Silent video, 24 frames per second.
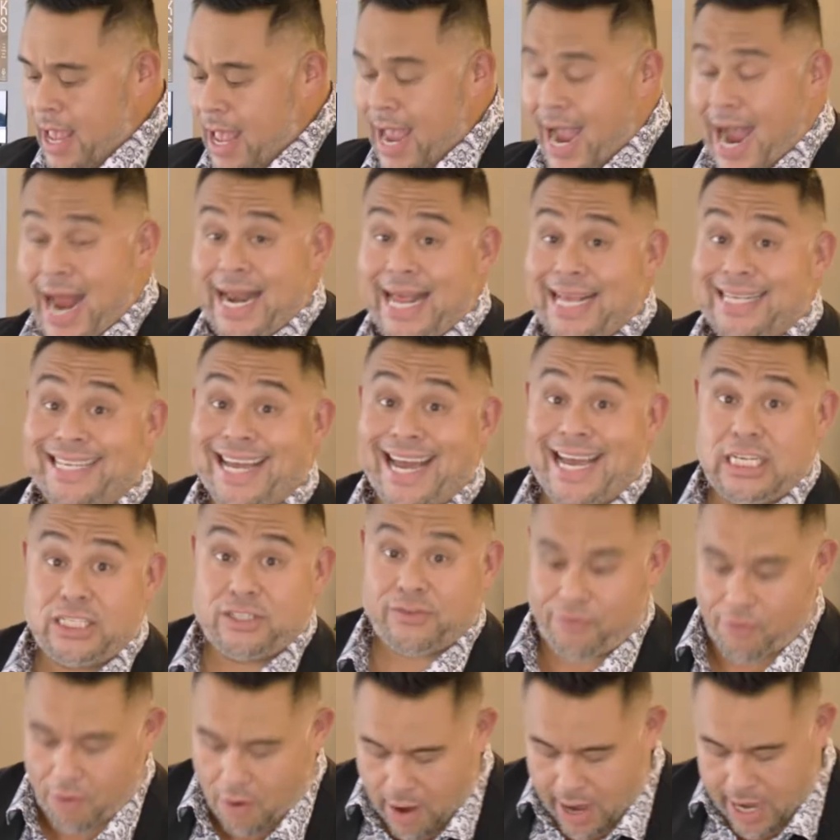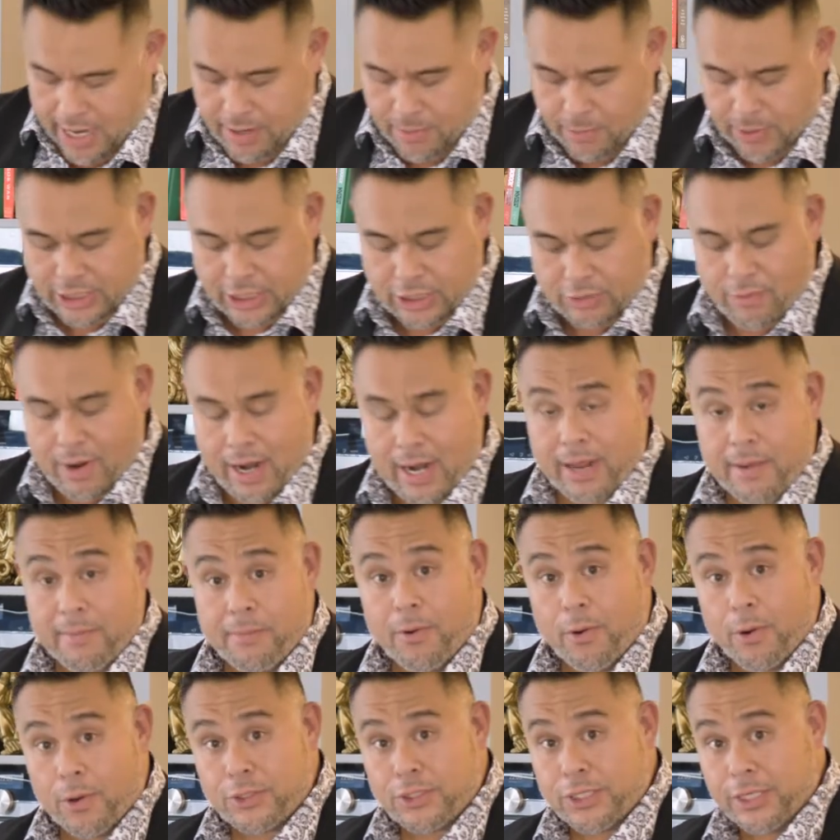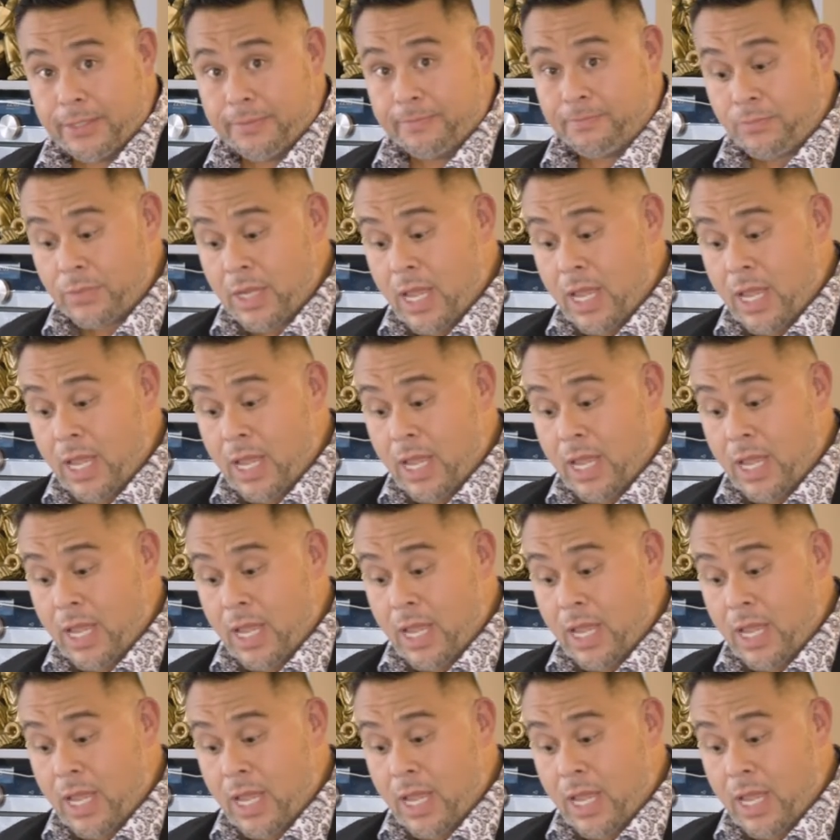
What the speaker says: and it tastes fried, which is really important.